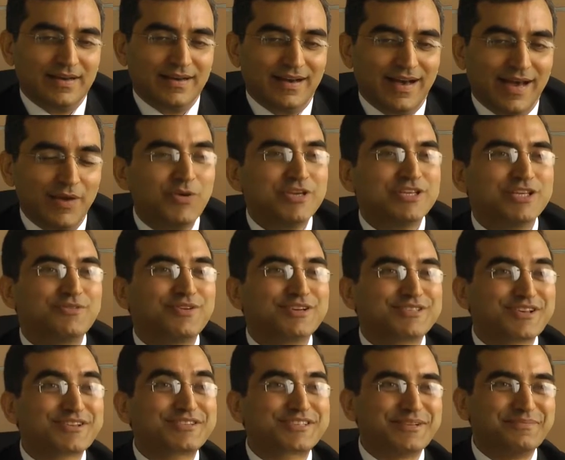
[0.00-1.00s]
I wish it was
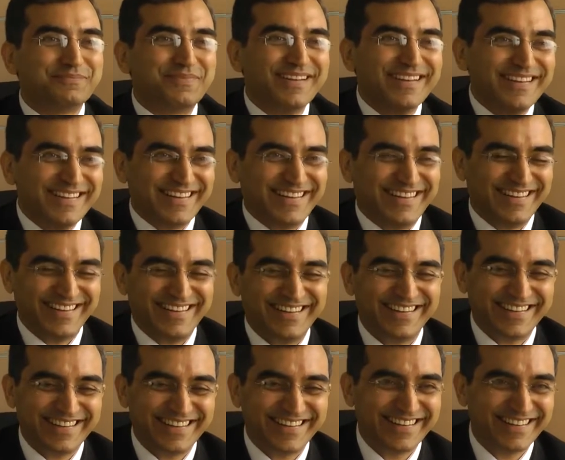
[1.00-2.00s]
so simple,
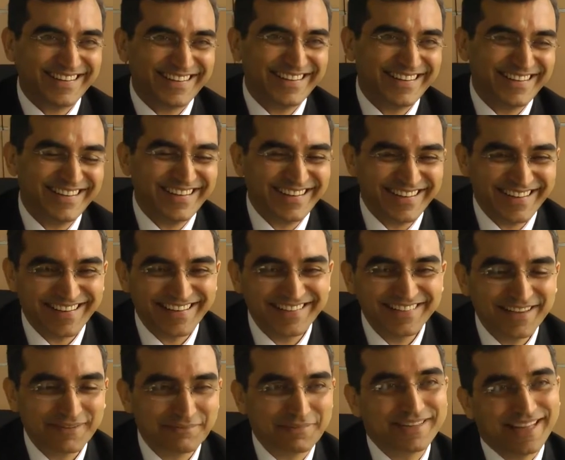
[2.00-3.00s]

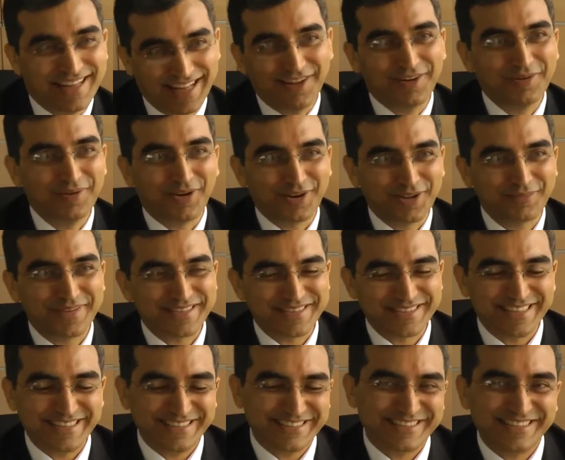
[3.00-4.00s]
but then I'll be out of
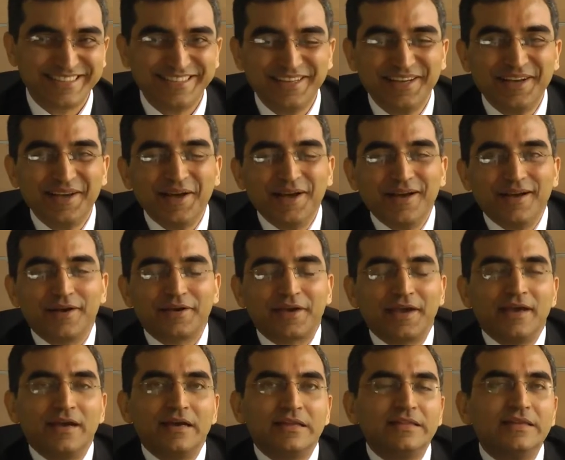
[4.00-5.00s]
business.
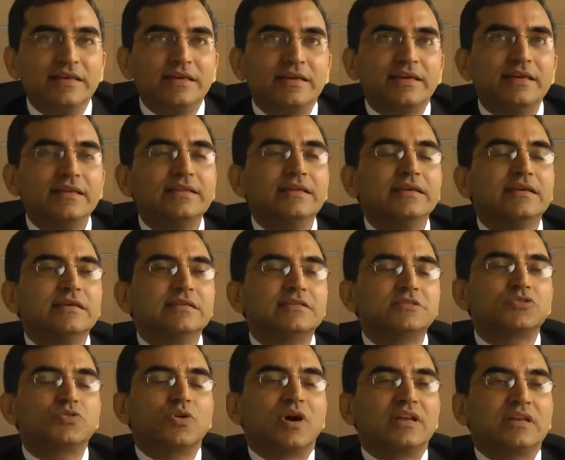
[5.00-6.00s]
Okay, the key thing is
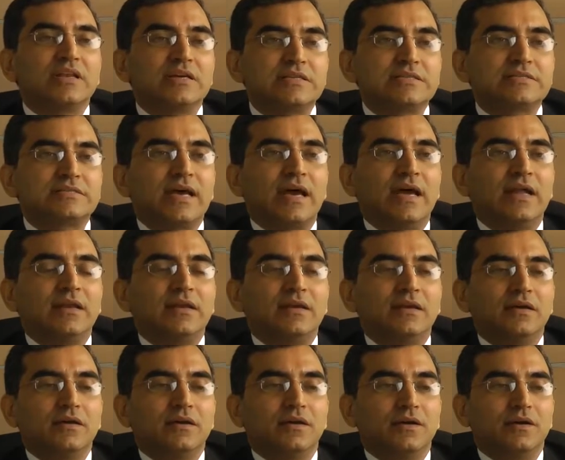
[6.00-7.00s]
to
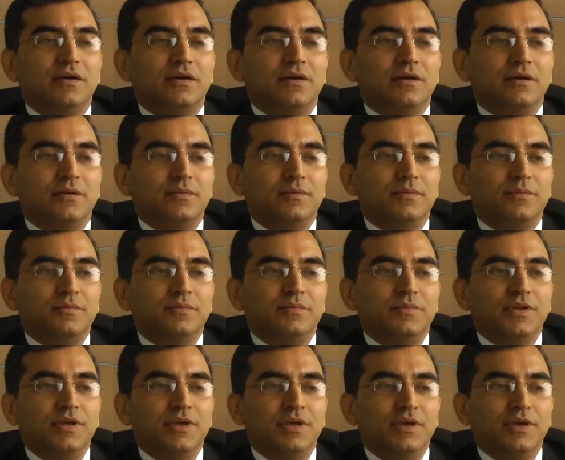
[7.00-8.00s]
understand
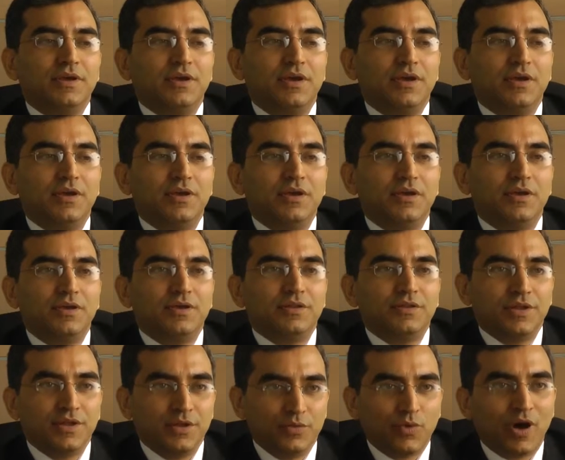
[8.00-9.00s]
the
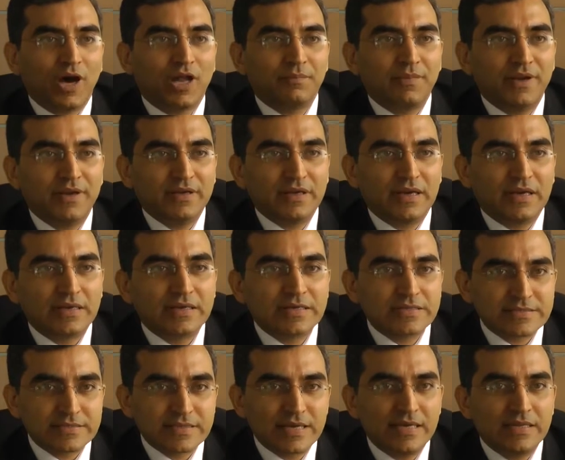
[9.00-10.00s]
environment,
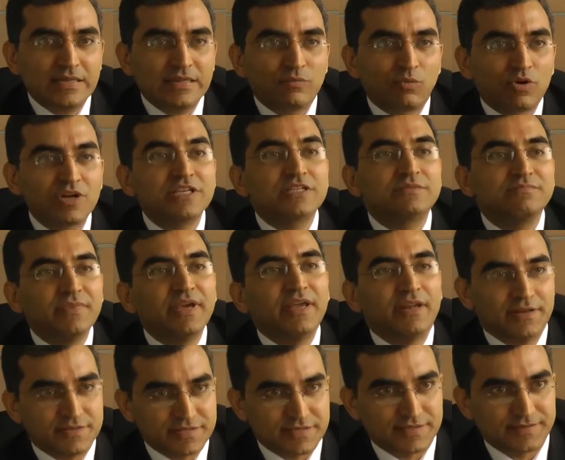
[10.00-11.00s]
understand what it
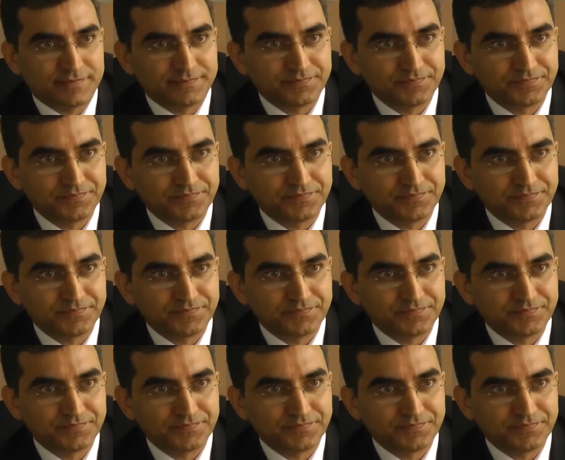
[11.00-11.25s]
means.